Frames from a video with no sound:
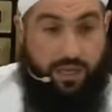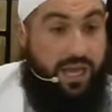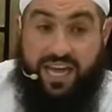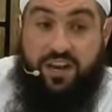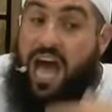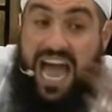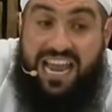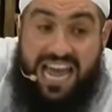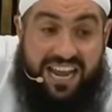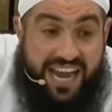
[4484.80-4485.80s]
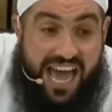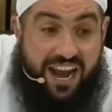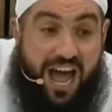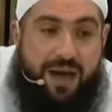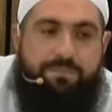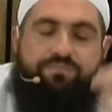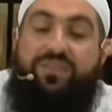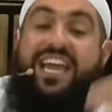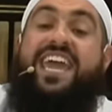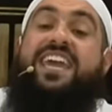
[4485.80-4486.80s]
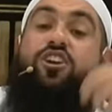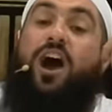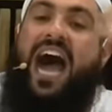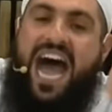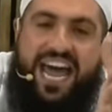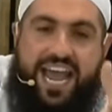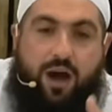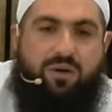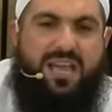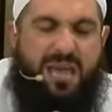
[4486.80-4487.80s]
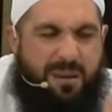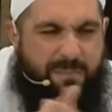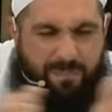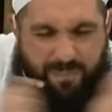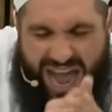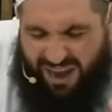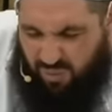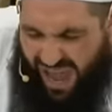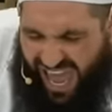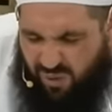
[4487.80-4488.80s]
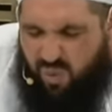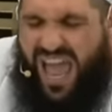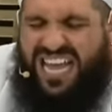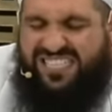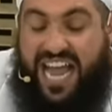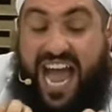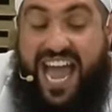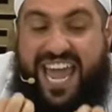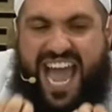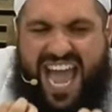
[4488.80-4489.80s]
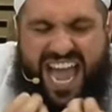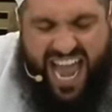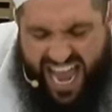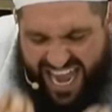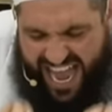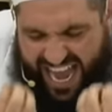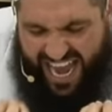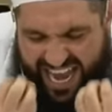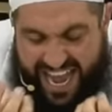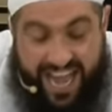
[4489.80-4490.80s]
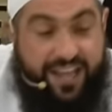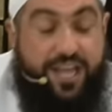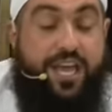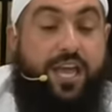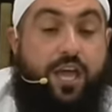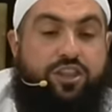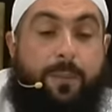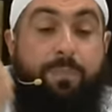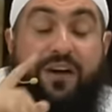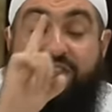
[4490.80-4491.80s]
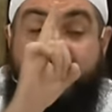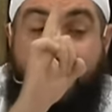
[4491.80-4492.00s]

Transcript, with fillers: Not halal and haram. Eat your heart out. But where, where's haya, haya, haya? The Prophet,